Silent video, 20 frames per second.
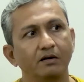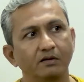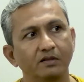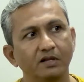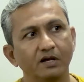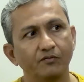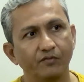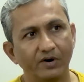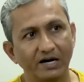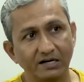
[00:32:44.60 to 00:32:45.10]

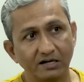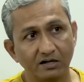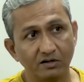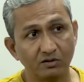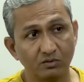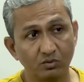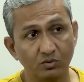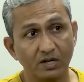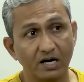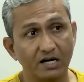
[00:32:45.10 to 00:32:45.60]
they went
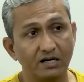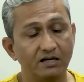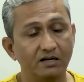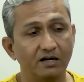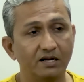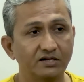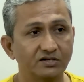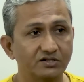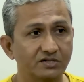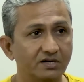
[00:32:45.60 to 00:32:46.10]
into that
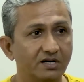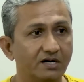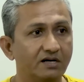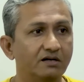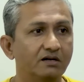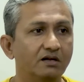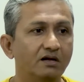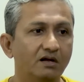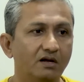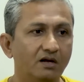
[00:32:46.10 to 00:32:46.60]
direction,
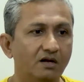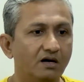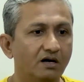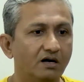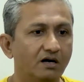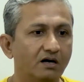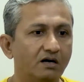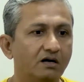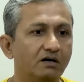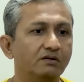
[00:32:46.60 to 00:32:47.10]
and
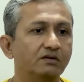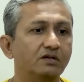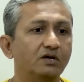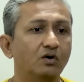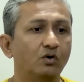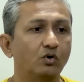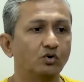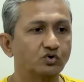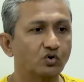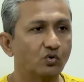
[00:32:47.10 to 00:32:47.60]
they
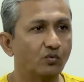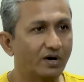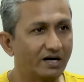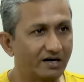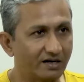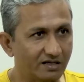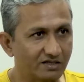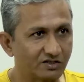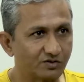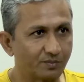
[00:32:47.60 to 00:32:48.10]
also
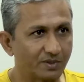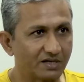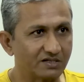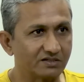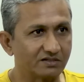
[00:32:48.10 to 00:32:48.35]
won test matches.